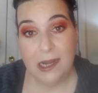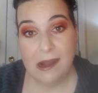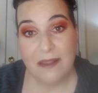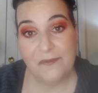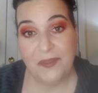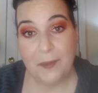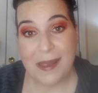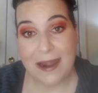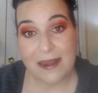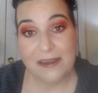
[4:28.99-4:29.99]
if the
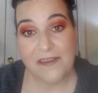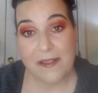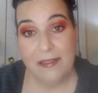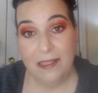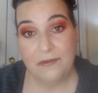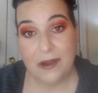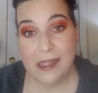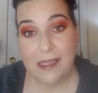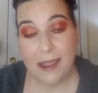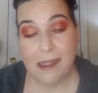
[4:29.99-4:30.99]
package delivery
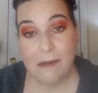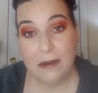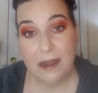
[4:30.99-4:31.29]
came,